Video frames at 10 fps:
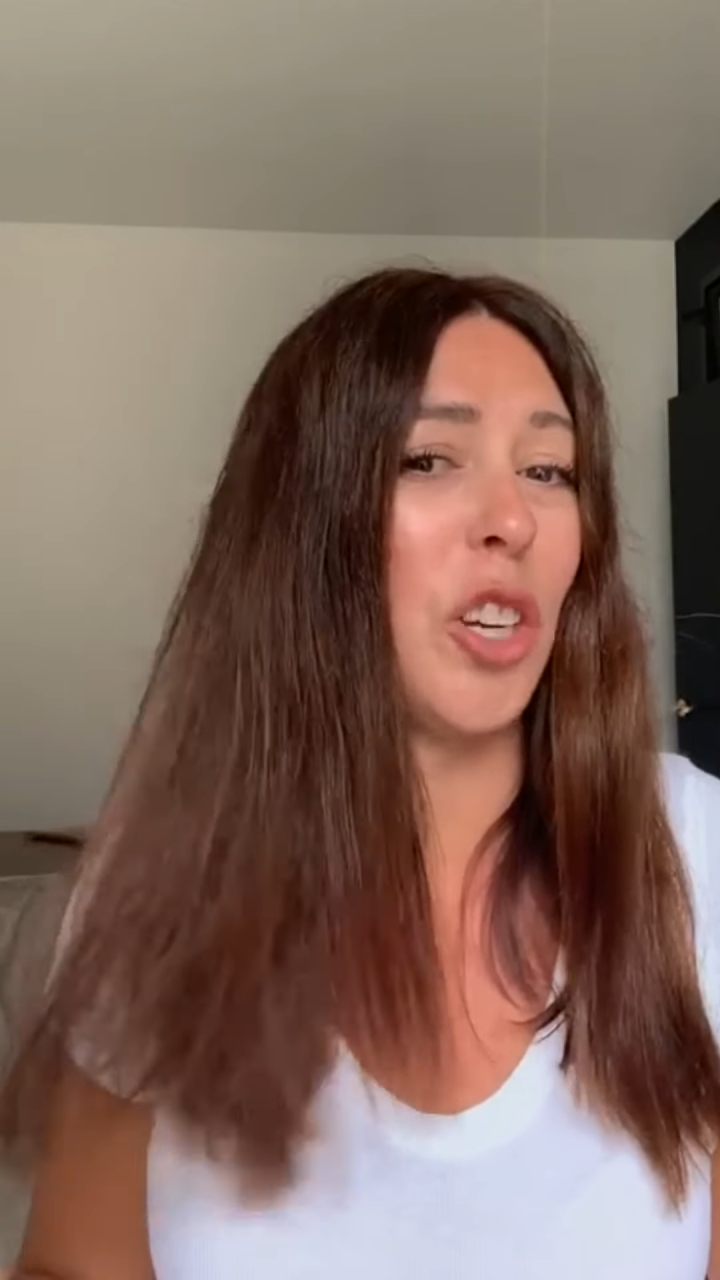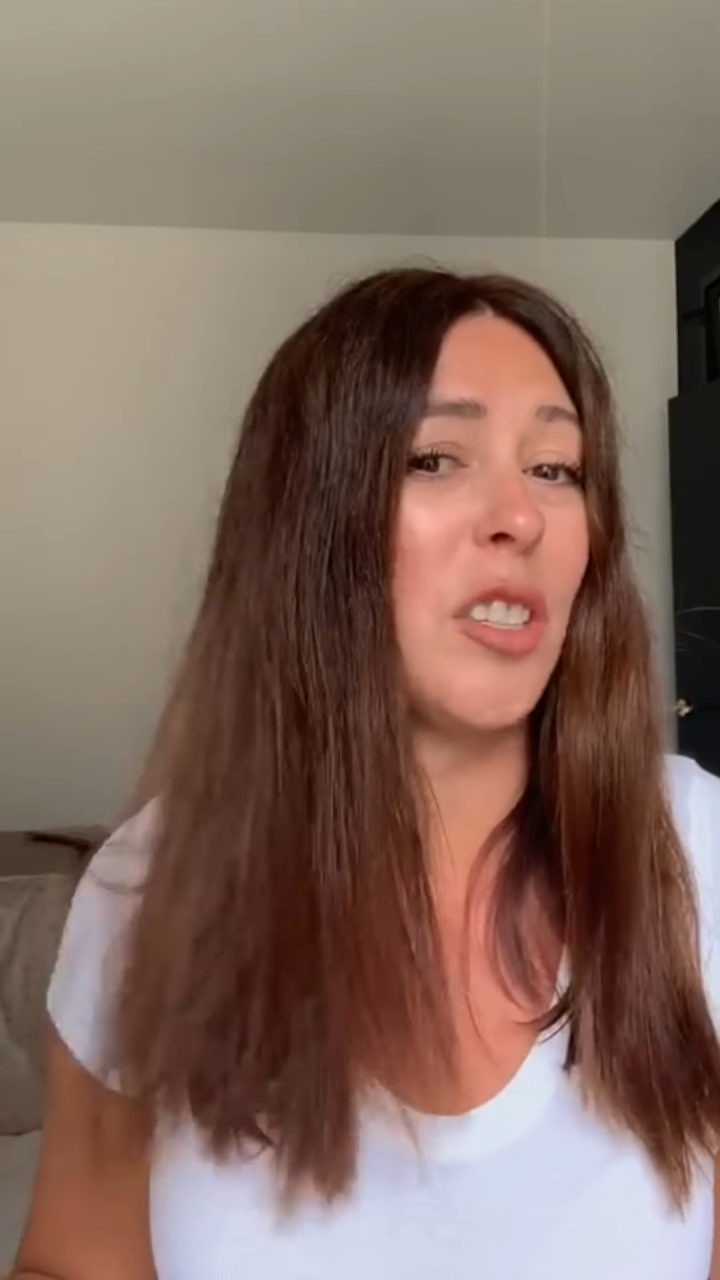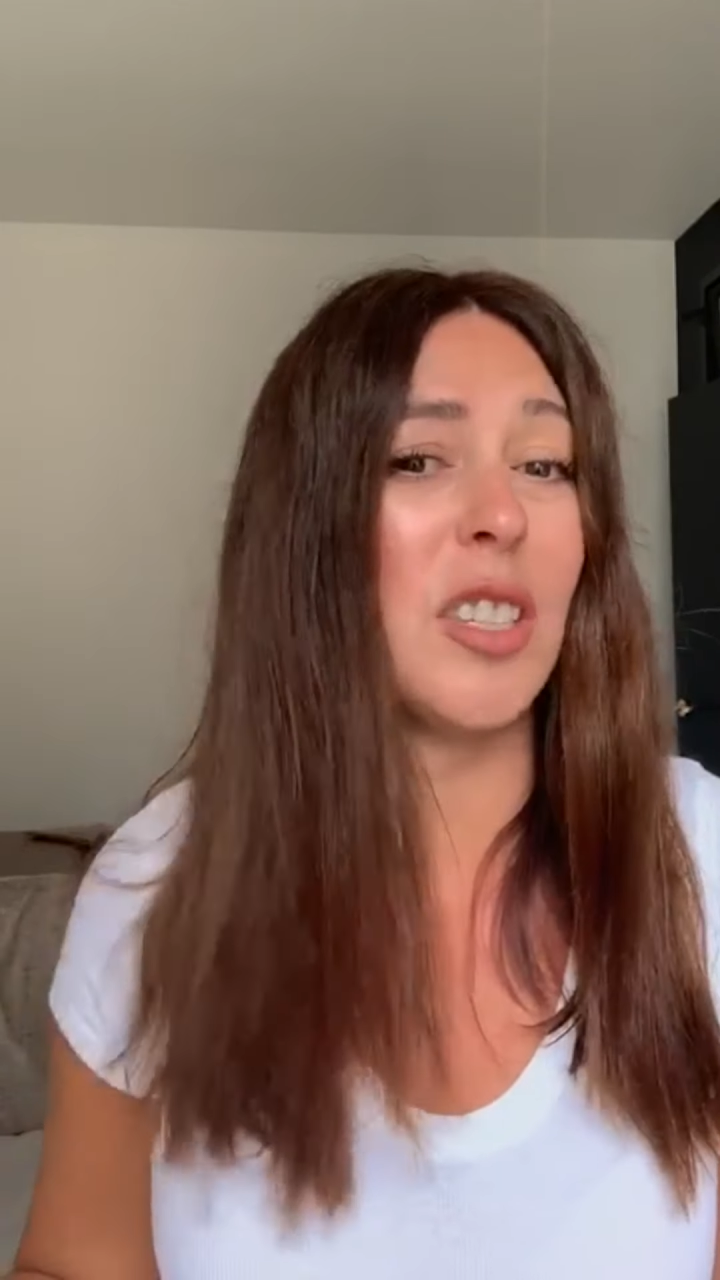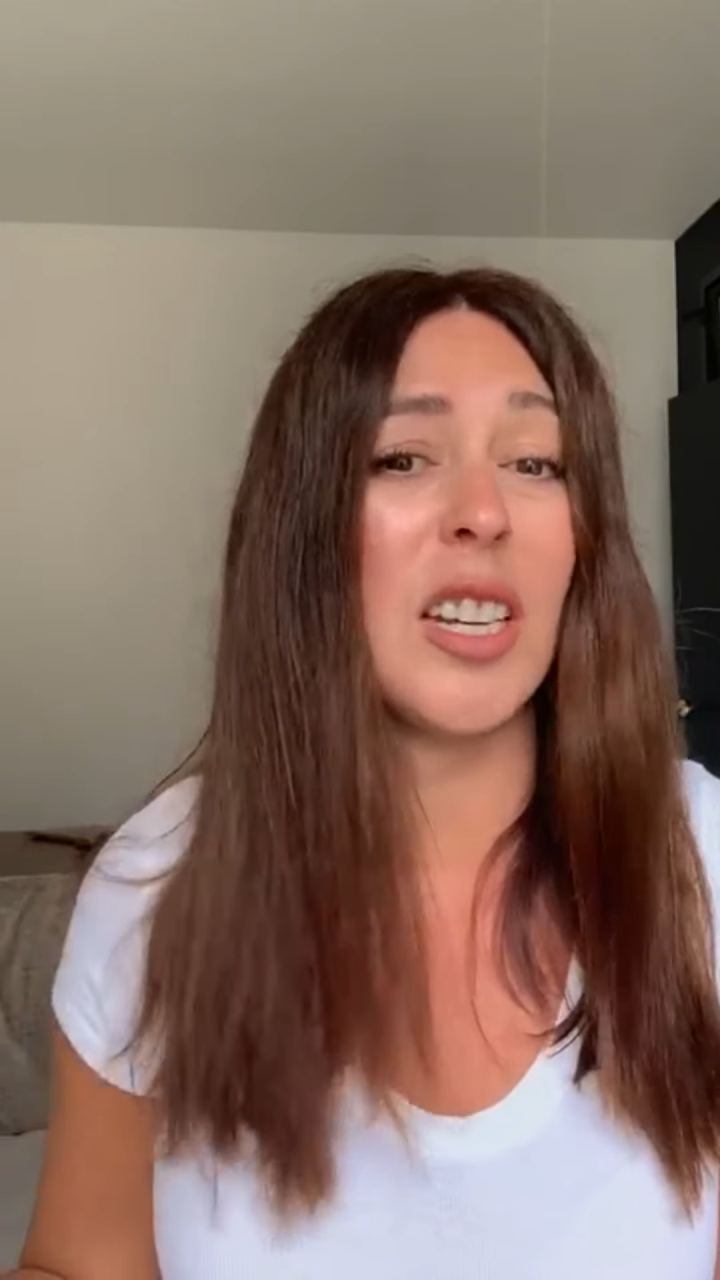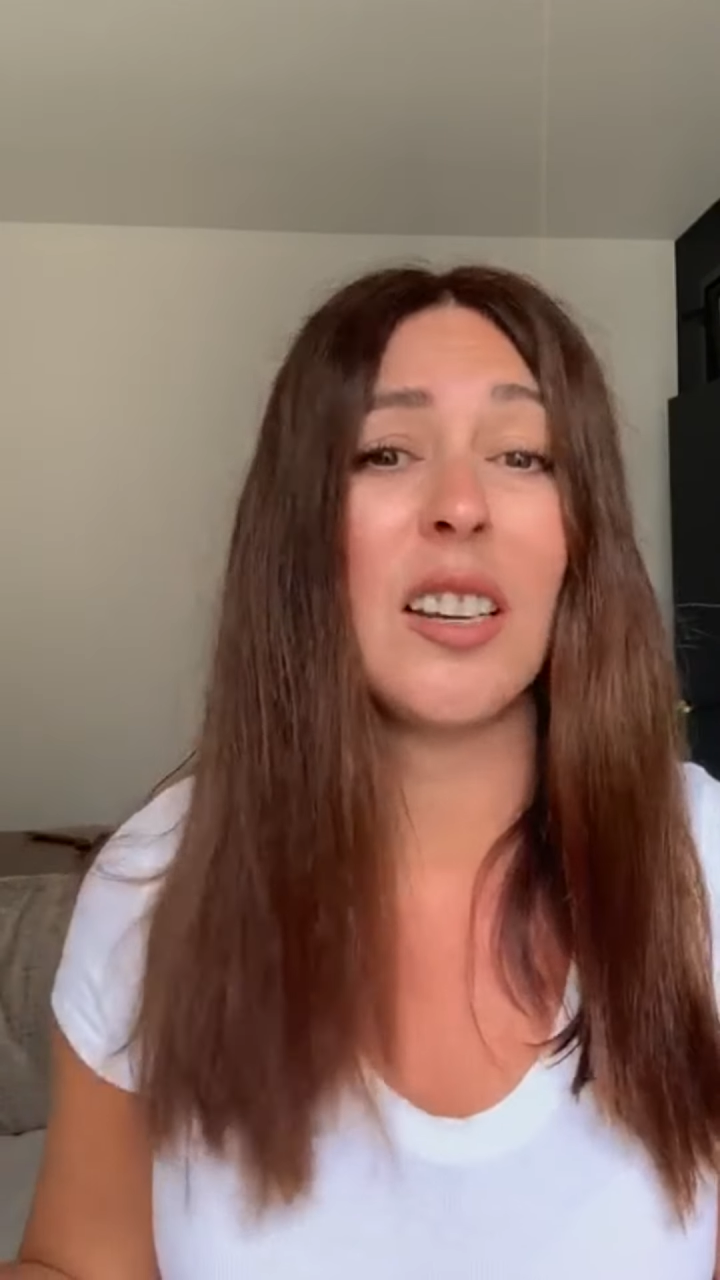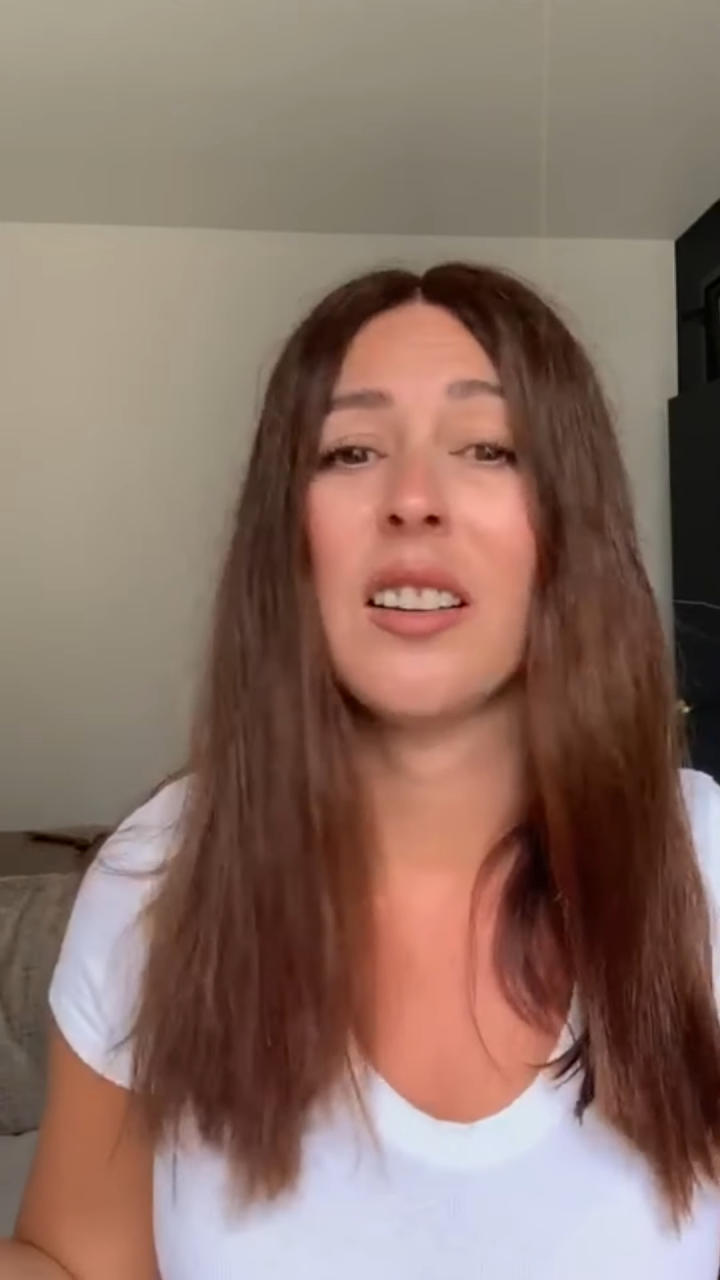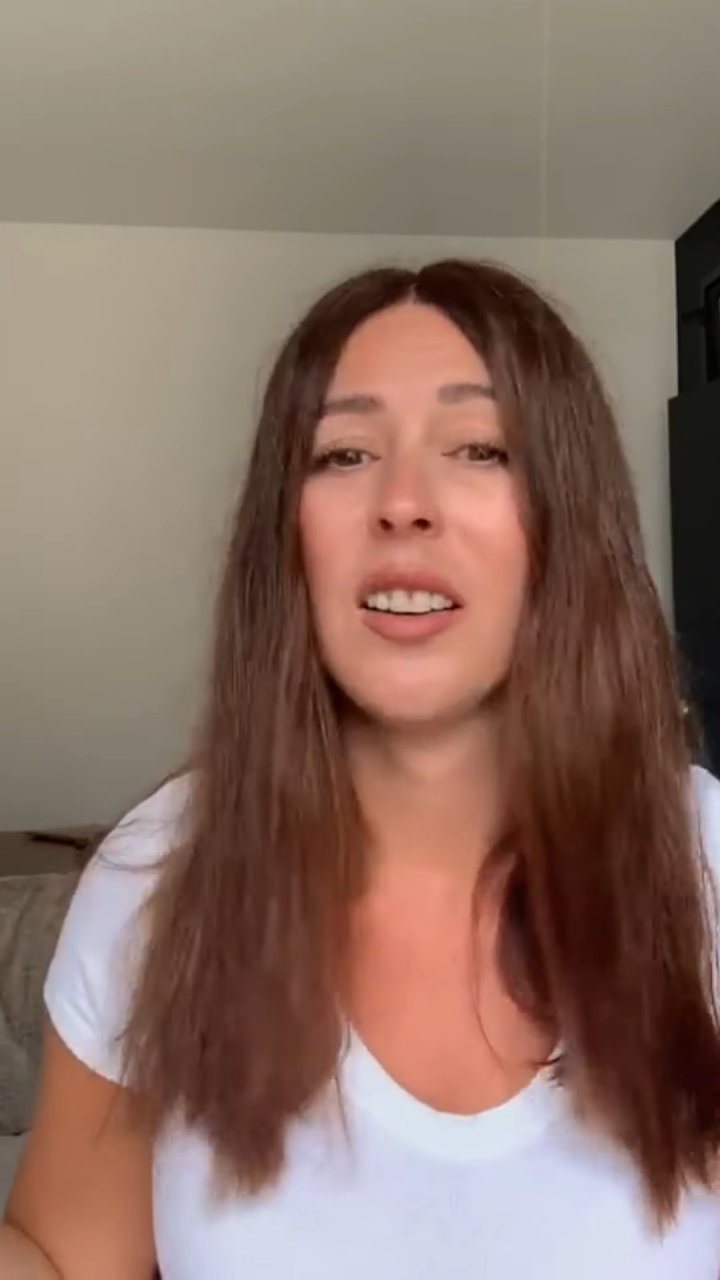can see,